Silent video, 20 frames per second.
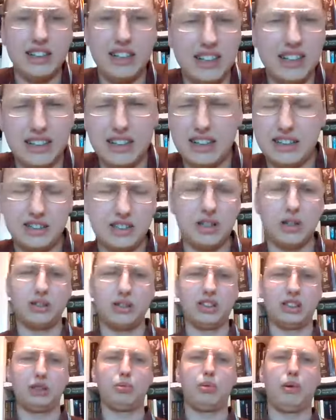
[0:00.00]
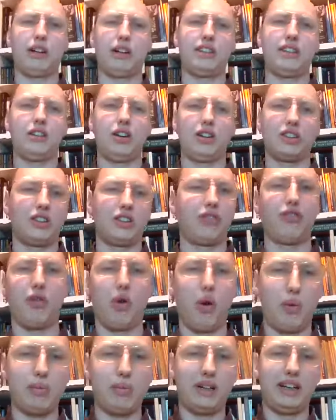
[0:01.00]
a Socialist Party doesn't
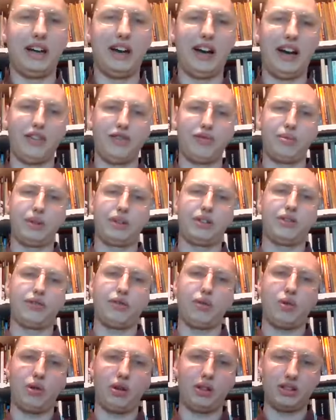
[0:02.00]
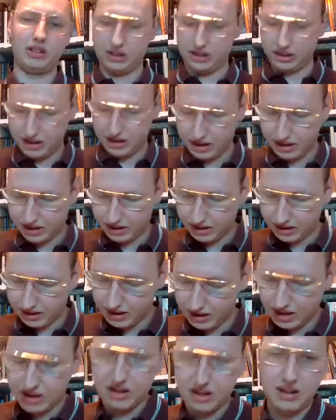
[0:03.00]
formally have, but of course
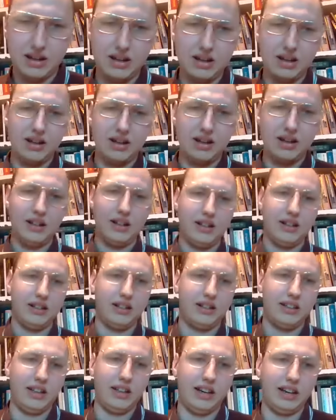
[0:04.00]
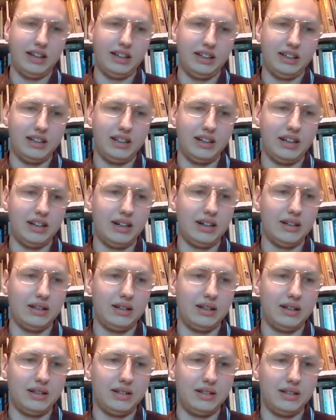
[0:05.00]
they
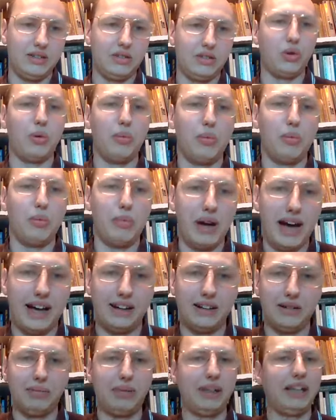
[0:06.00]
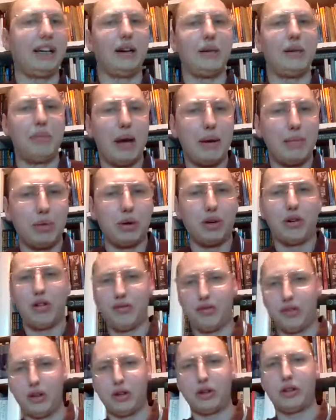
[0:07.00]
do ban being a member of
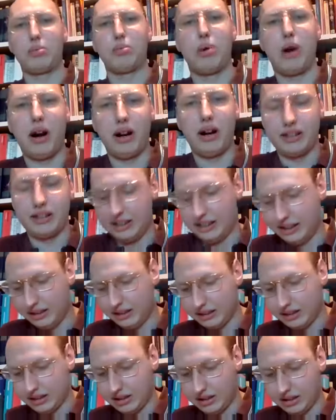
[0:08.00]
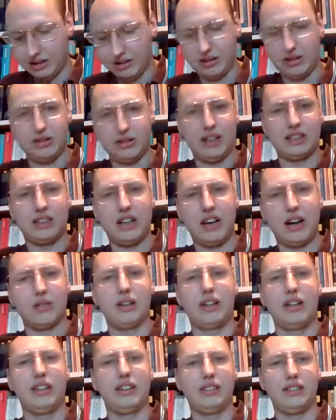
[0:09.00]
another party. So that's how
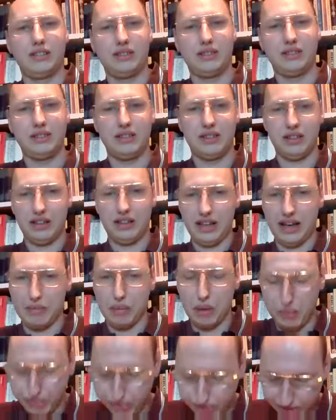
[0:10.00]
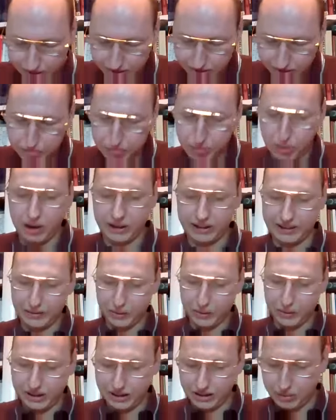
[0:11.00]
they came up with the party
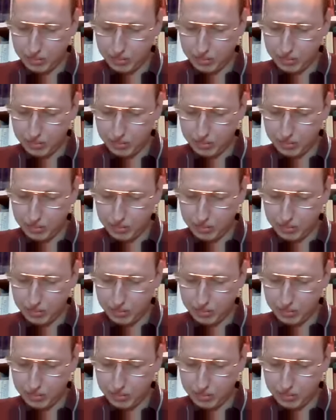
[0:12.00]
within a